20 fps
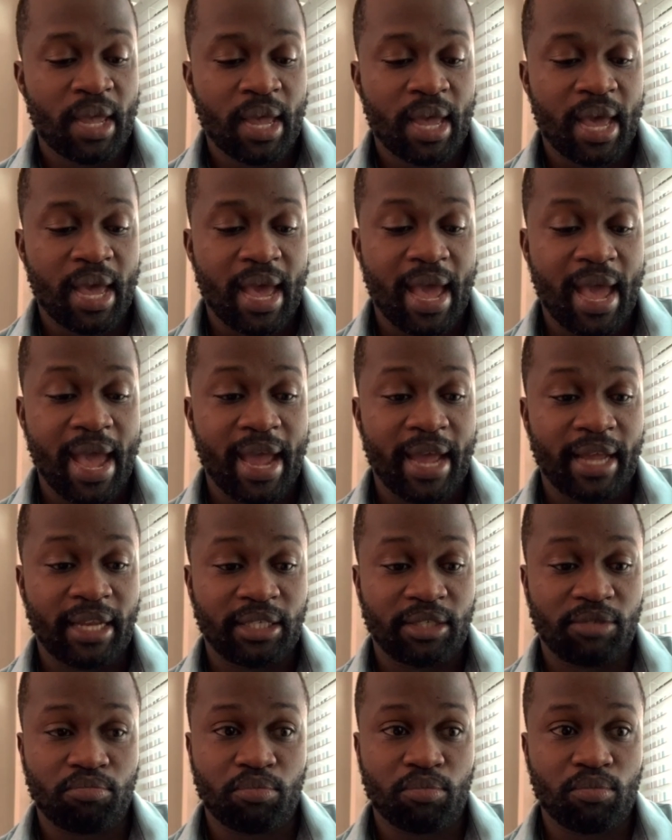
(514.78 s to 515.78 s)
and
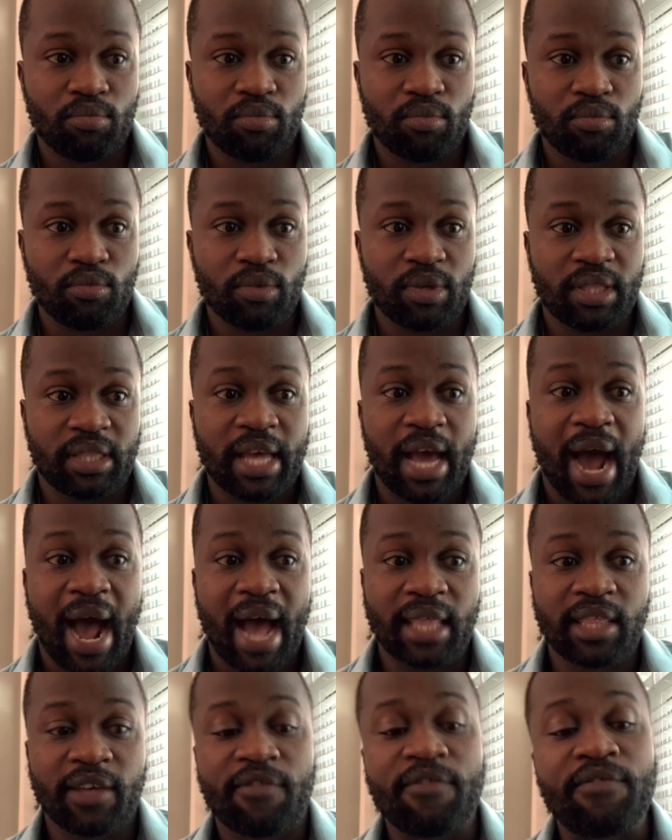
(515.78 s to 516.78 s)
the
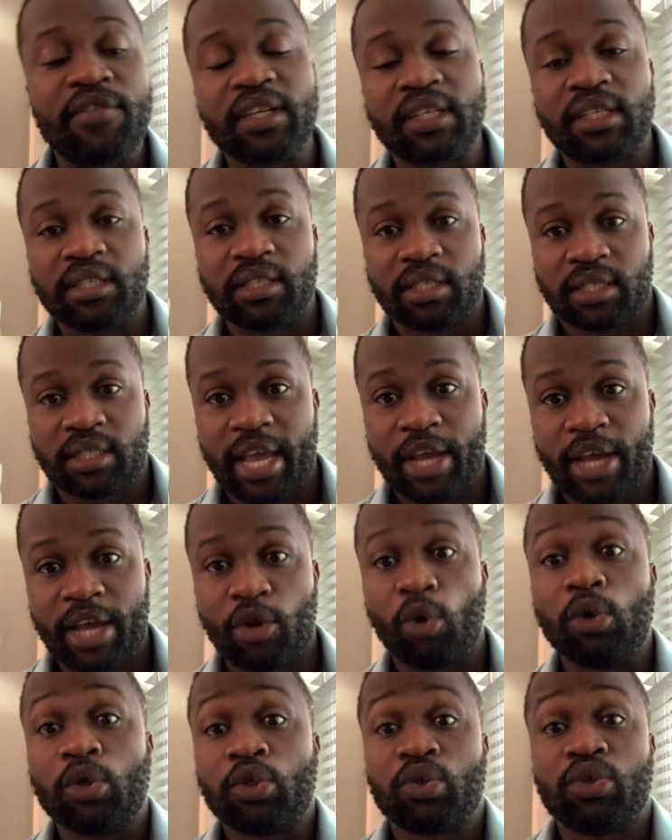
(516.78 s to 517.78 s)
other fitness had
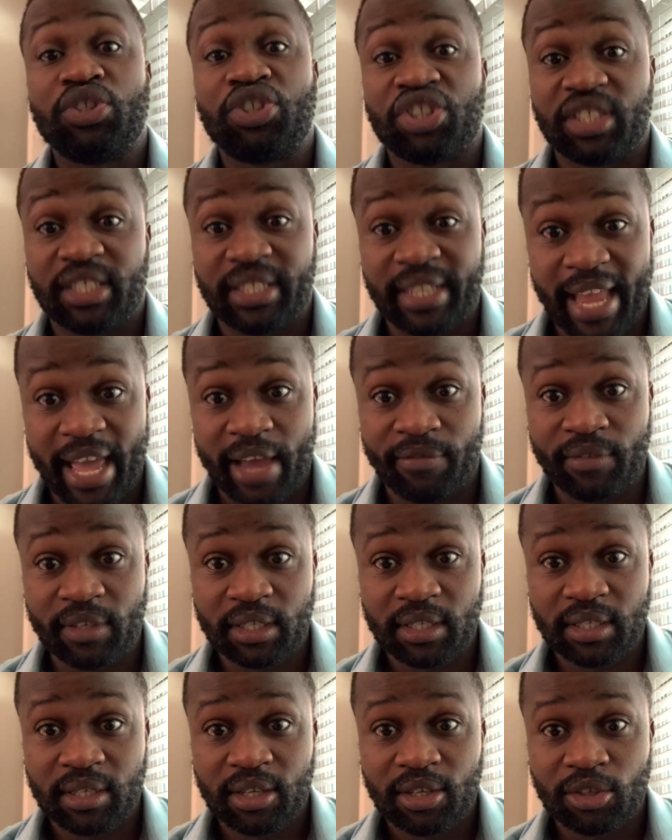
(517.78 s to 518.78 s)
also just left.
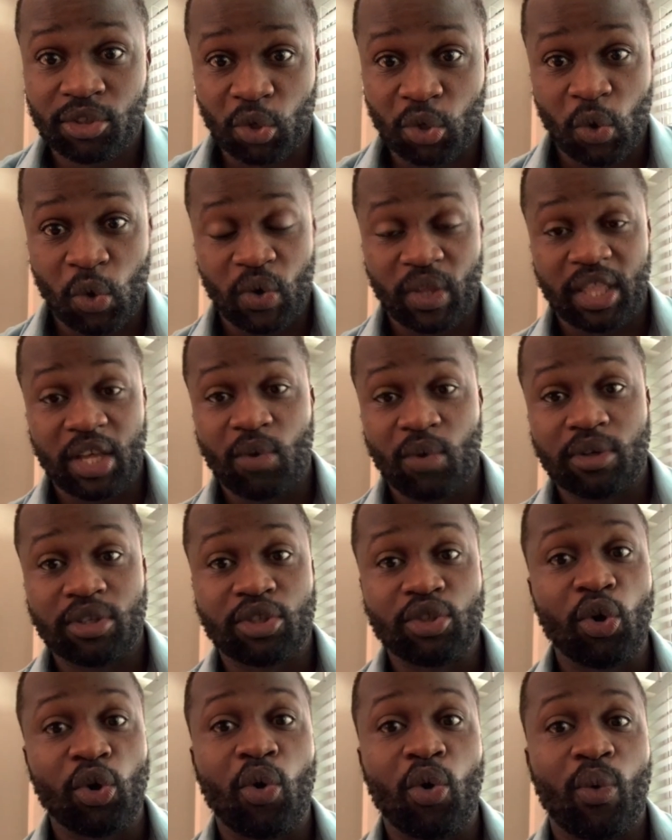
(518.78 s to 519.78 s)
So there was
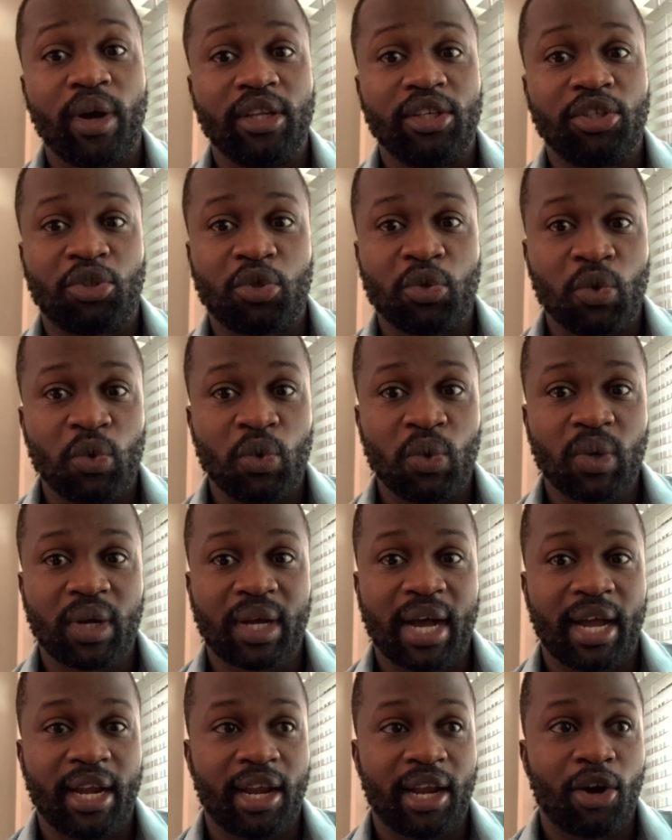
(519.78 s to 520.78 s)
no one to
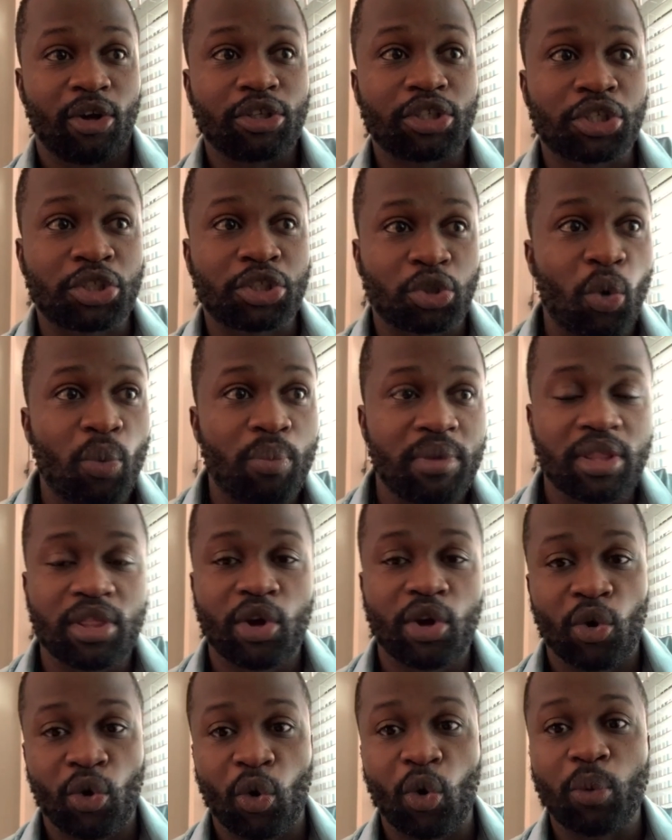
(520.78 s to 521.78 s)
kind of show me
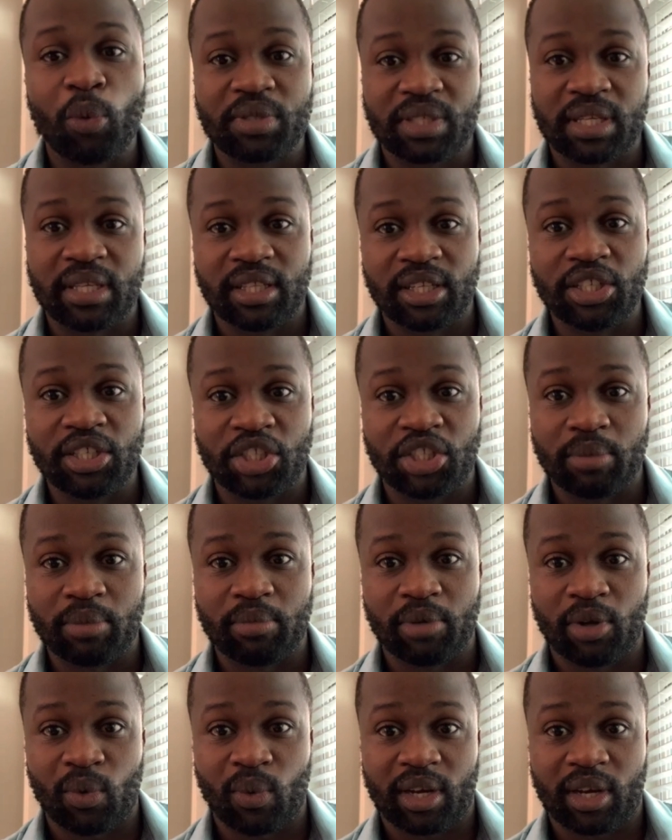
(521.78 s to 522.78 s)
the ropes in the gym
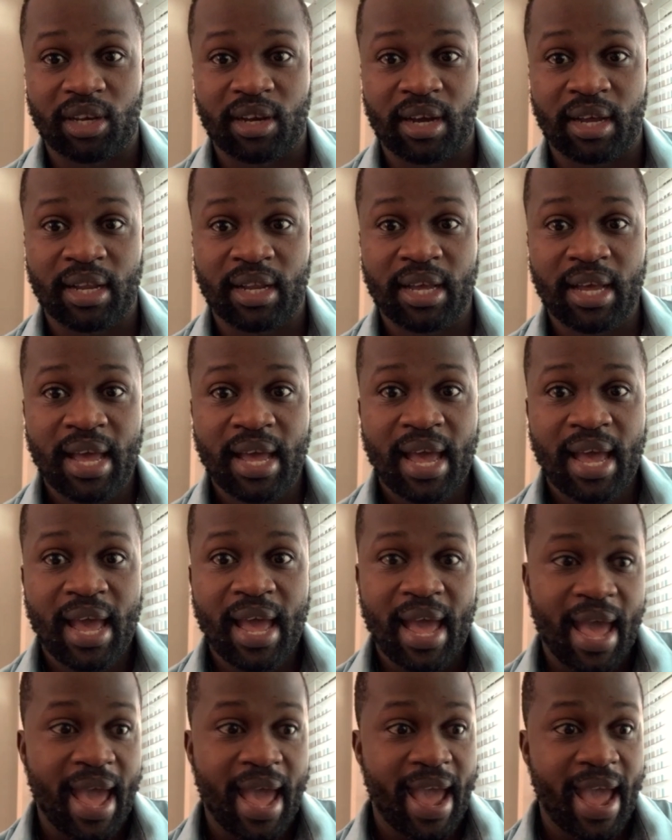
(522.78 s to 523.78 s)
and whatnot.
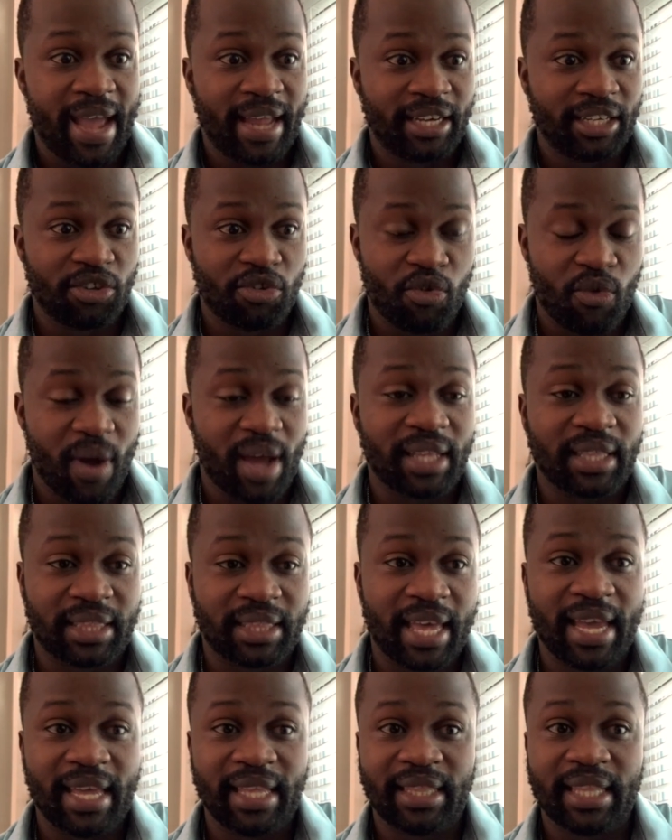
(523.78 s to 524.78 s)
And right
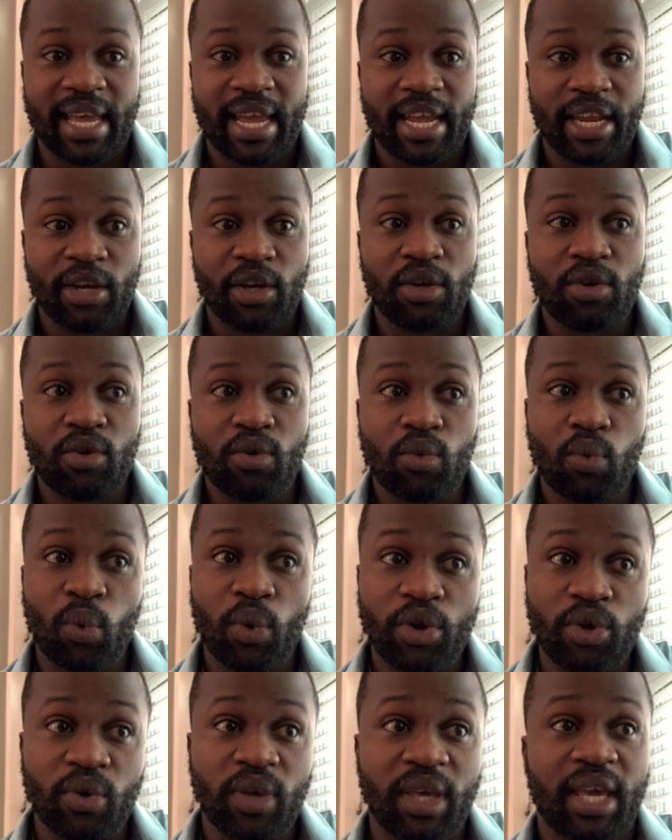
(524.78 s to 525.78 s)
there and then,
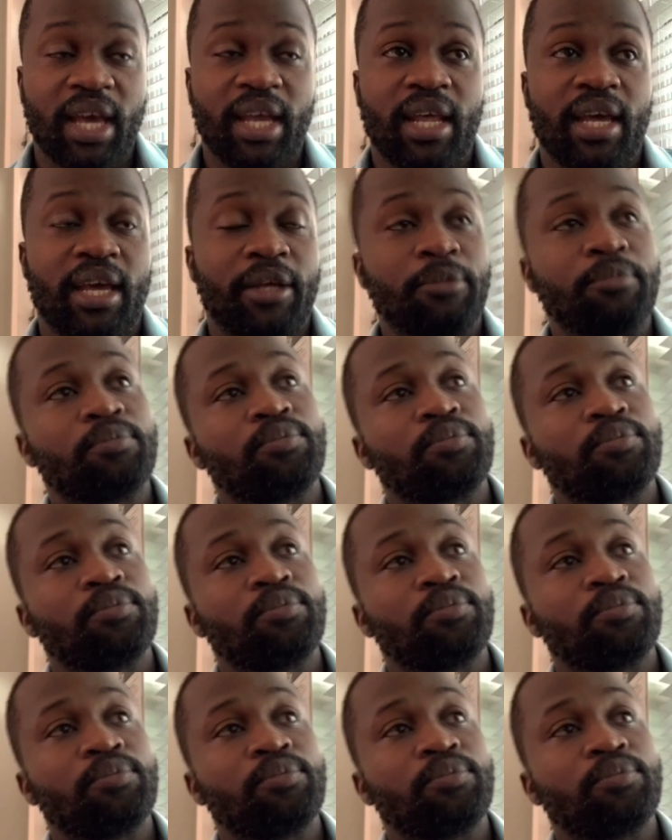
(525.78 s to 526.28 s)
when you get in,